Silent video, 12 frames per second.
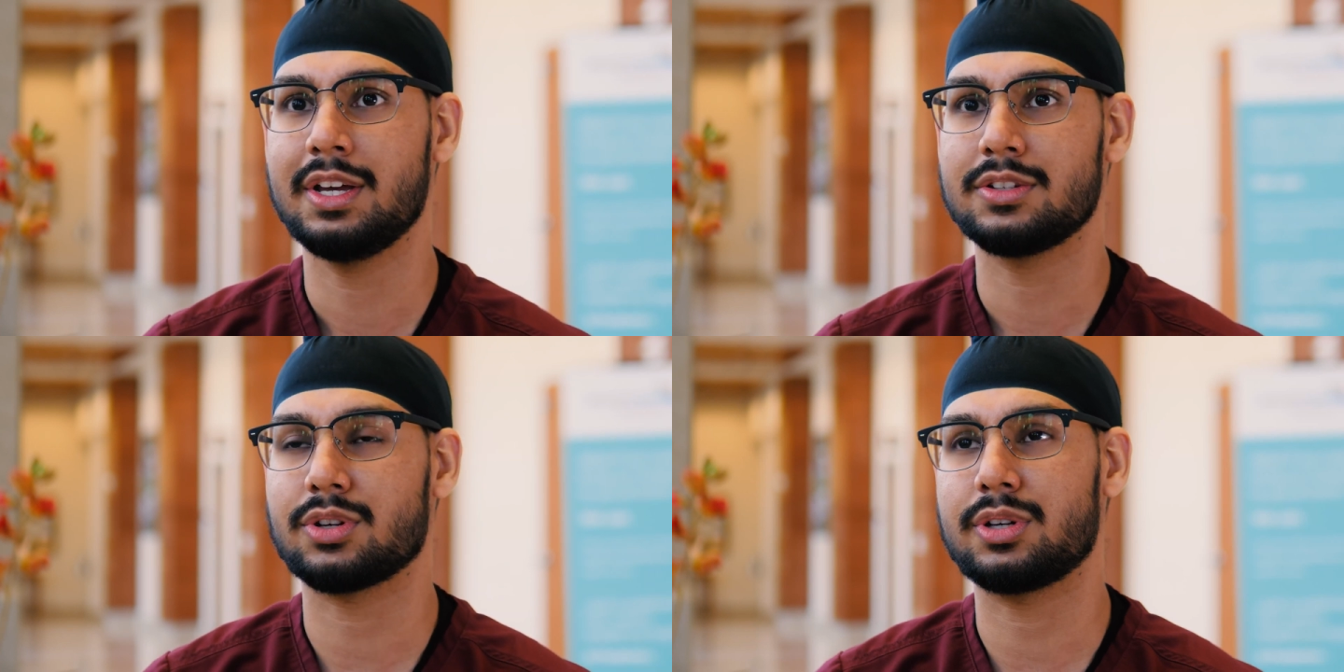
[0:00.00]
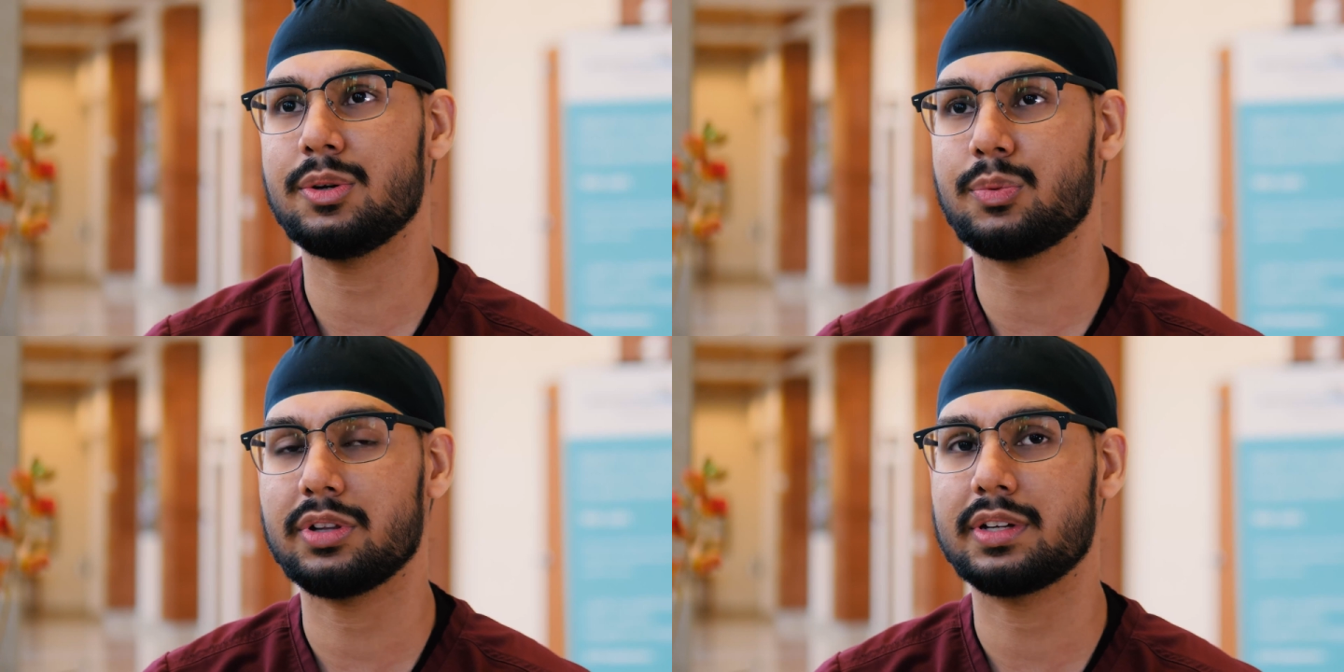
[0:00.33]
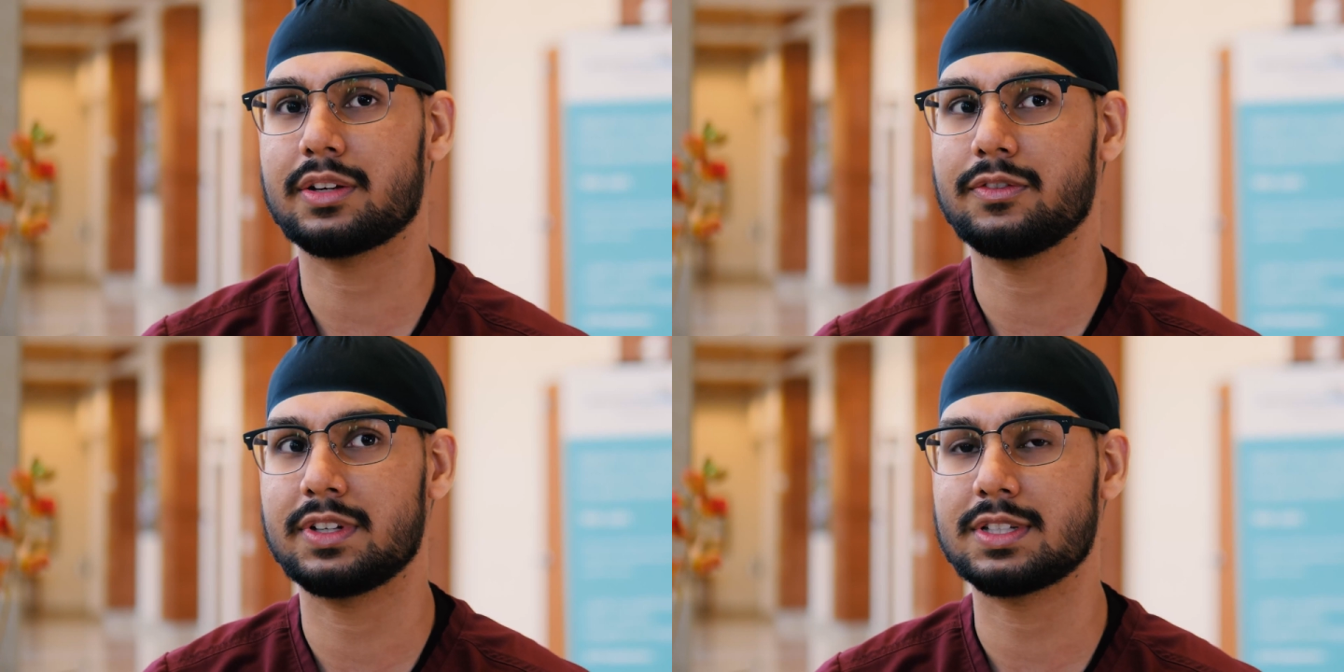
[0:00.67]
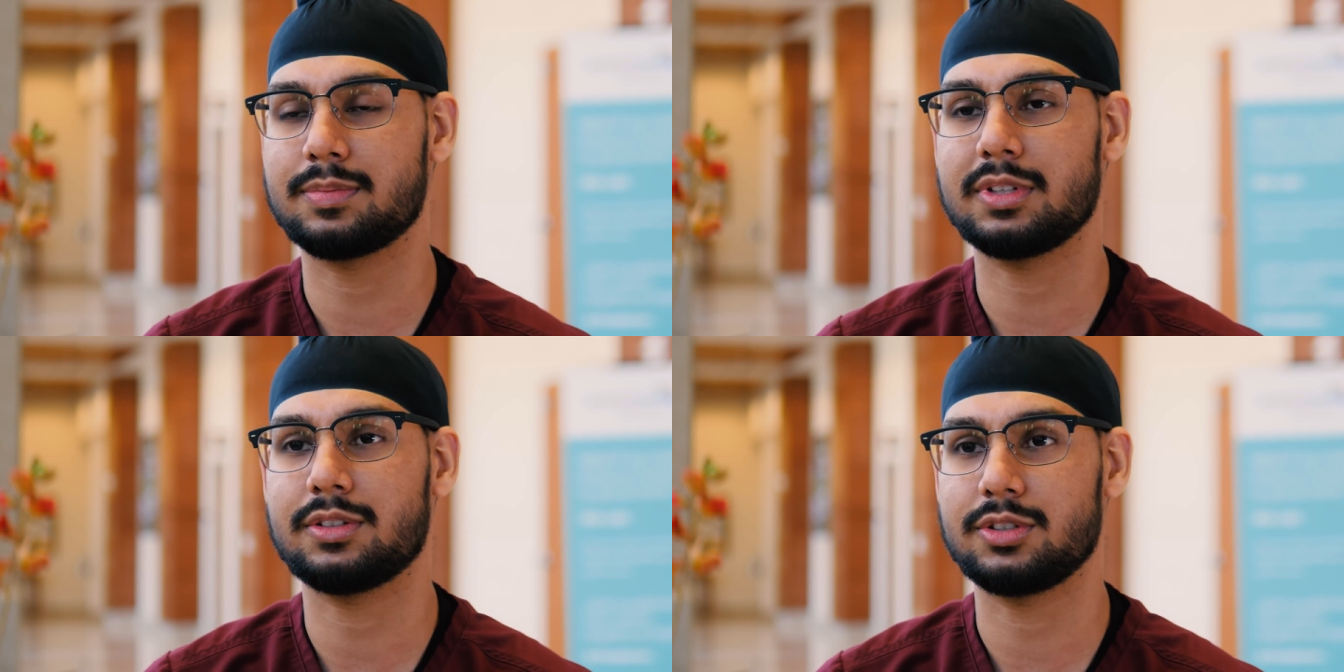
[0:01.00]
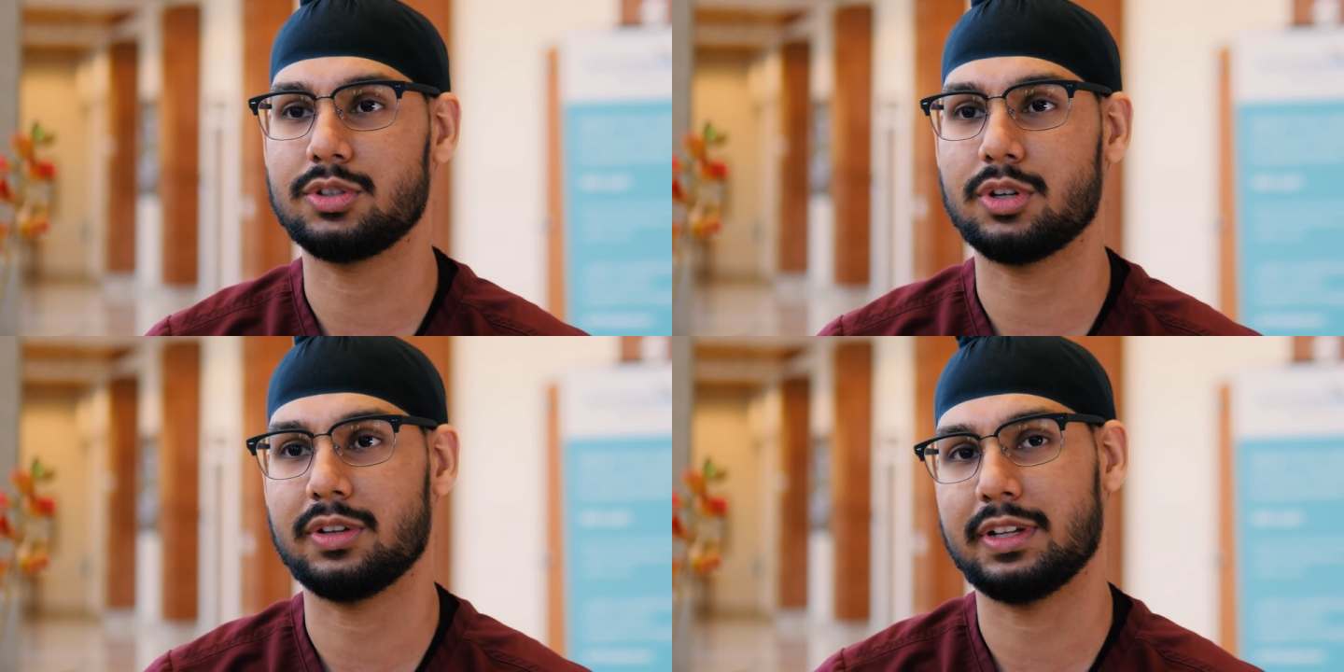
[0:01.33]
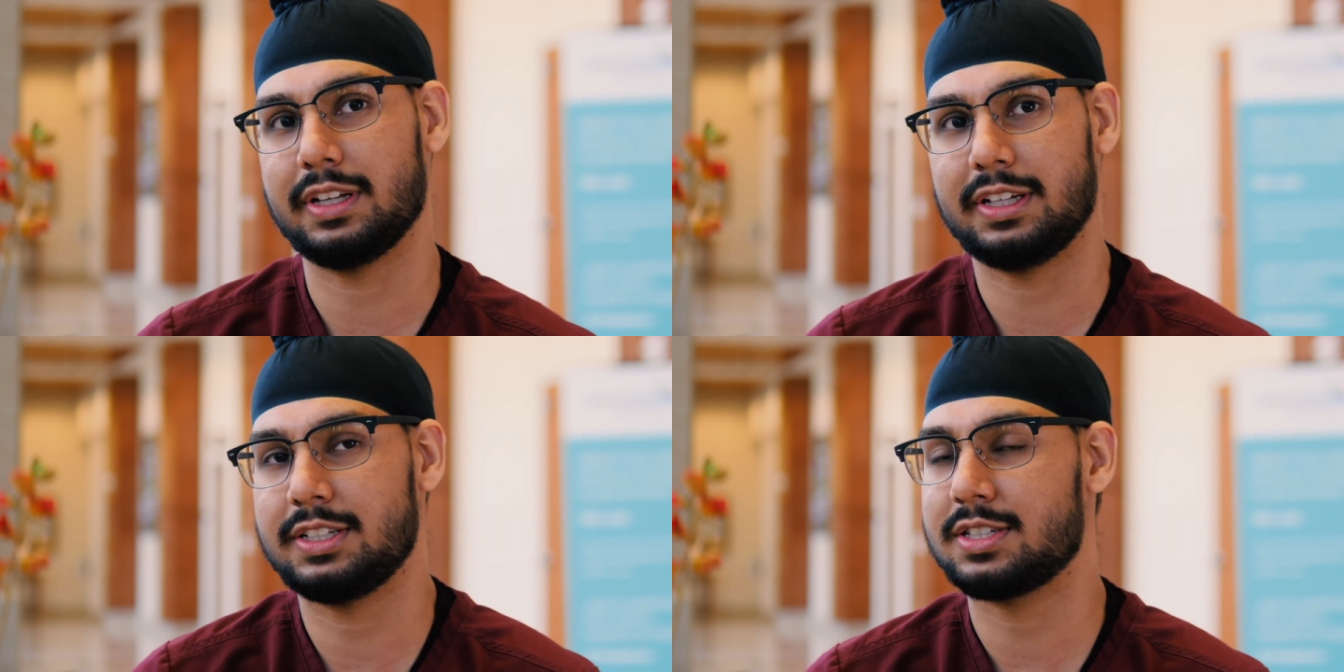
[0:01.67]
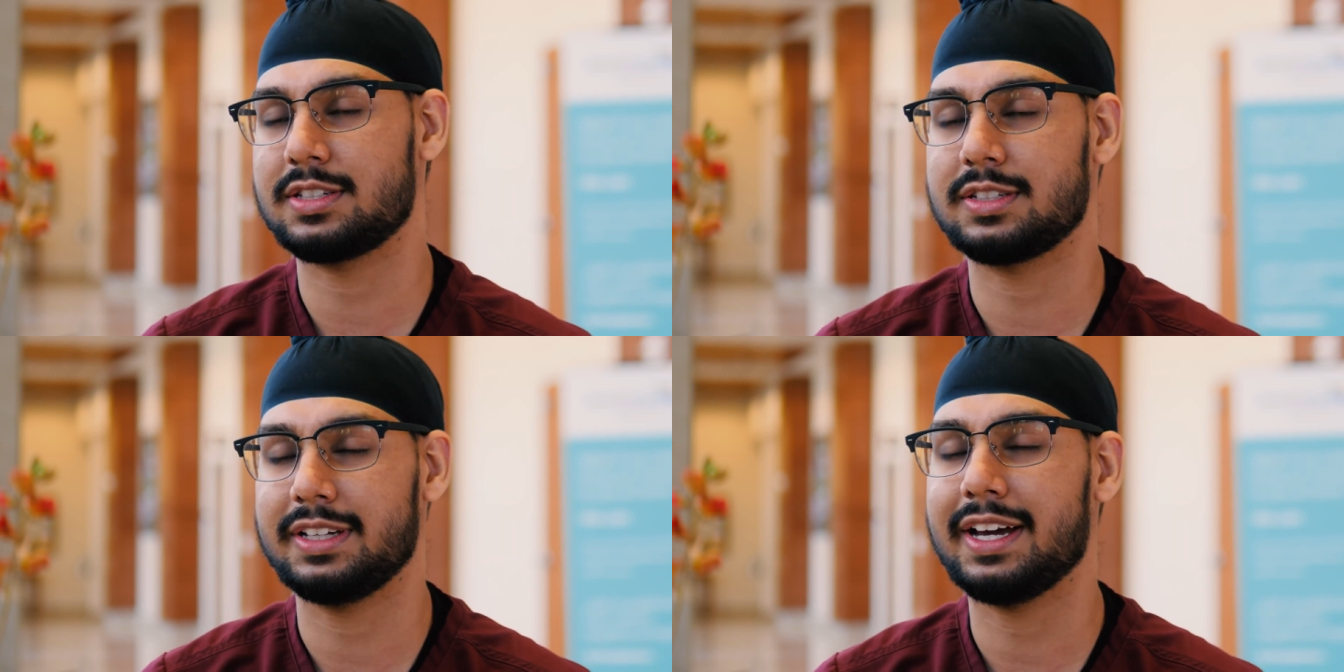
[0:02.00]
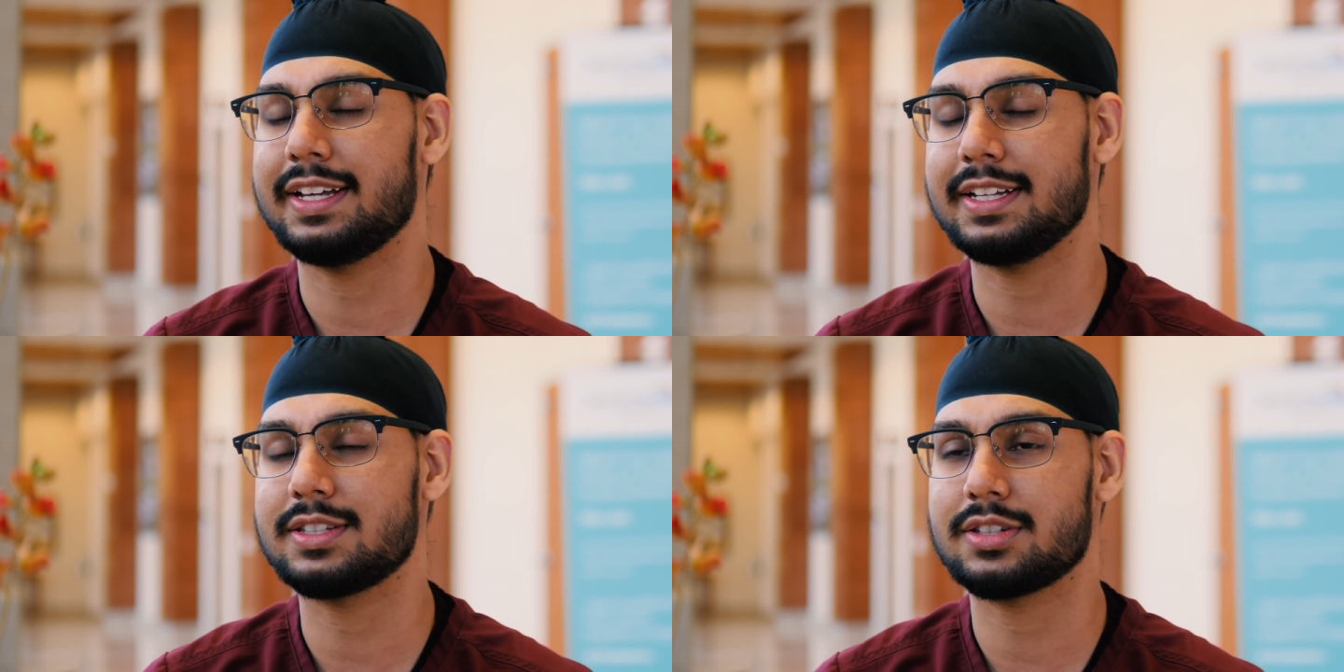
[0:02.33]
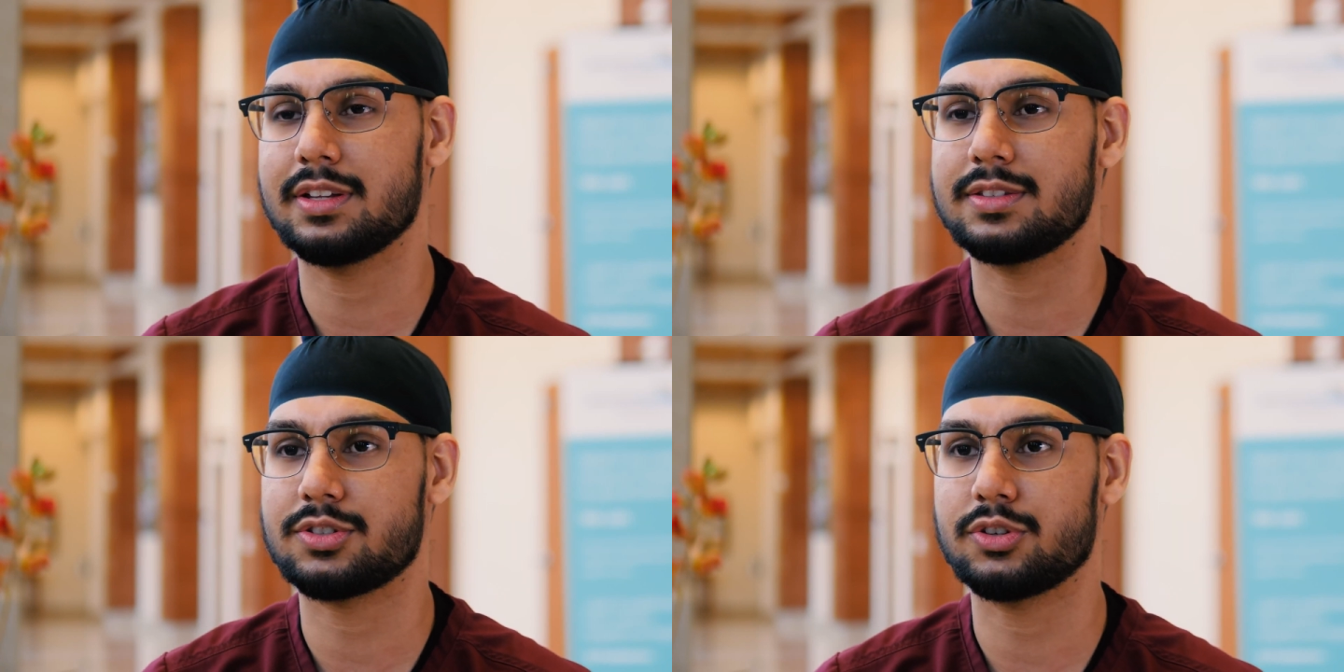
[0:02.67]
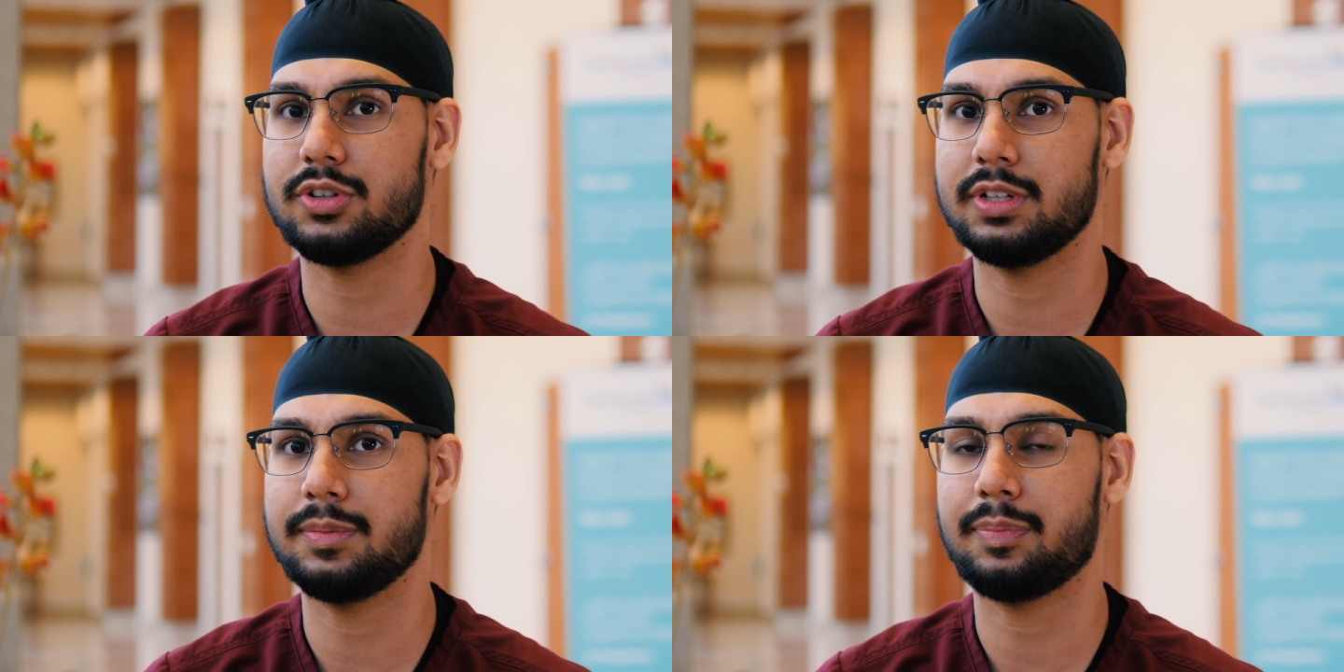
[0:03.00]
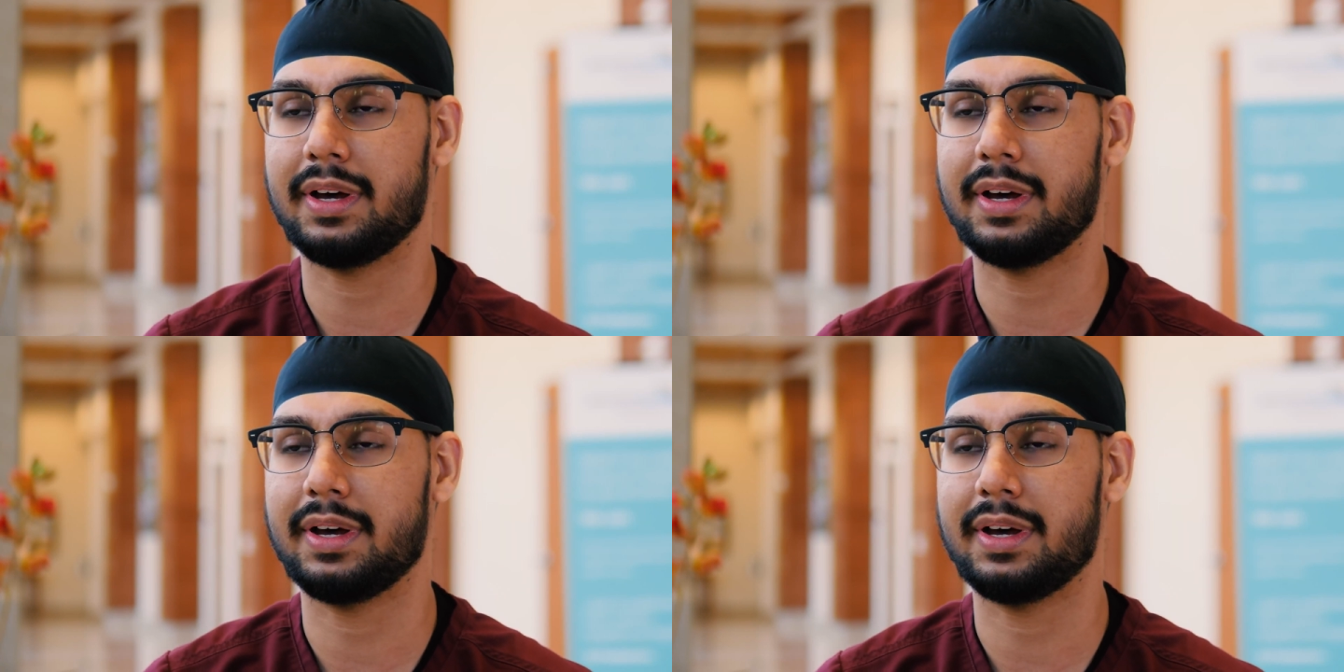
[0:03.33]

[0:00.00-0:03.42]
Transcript: So he really convinced me to, you know, it's uncertain,